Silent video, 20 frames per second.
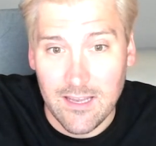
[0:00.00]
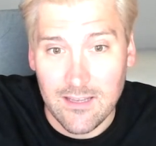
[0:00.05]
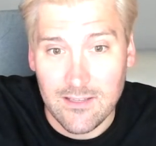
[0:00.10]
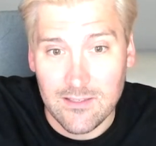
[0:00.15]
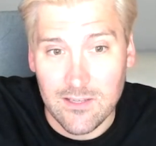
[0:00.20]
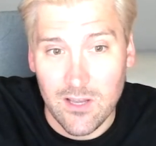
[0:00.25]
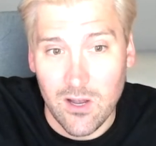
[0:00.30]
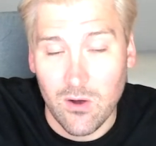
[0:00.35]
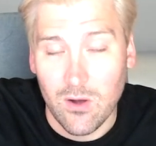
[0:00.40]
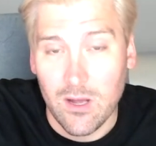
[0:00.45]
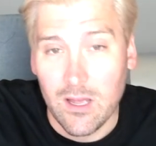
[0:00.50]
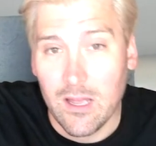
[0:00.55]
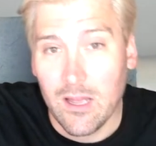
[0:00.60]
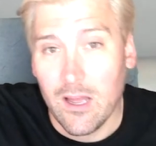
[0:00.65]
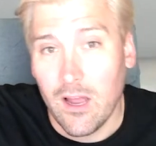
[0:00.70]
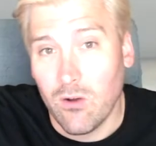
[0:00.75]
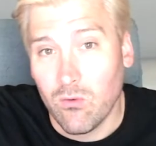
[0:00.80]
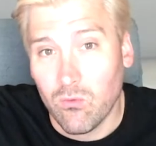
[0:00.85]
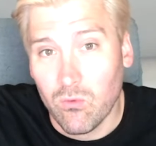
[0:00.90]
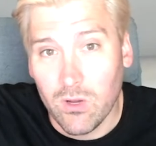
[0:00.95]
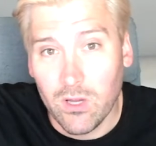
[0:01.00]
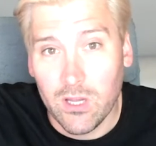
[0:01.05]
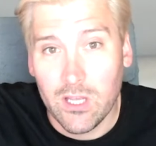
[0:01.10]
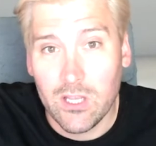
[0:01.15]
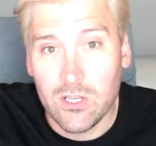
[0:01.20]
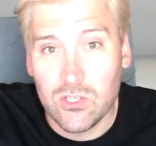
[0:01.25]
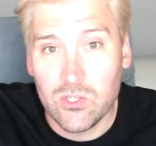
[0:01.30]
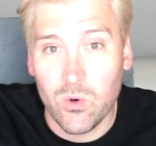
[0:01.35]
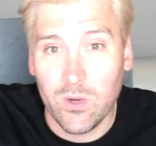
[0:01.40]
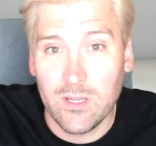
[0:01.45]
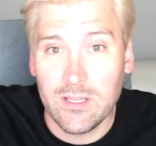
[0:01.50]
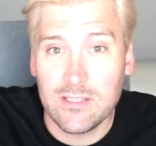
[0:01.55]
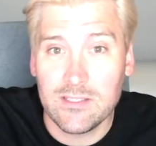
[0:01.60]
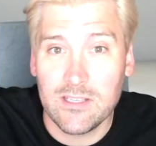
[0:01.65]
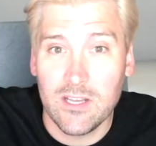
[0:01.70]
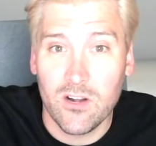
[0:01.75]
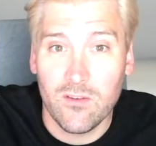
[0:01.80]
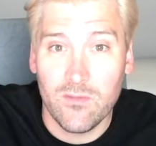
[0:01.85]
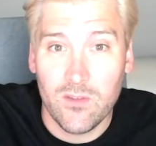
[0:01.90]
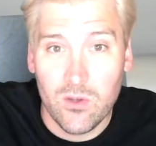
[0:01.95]
So I really enjoyed this
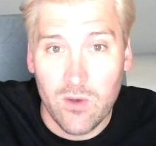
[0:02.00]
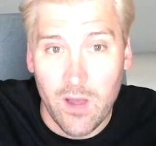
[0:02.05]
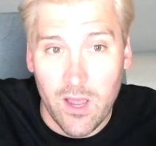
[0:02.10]
interview.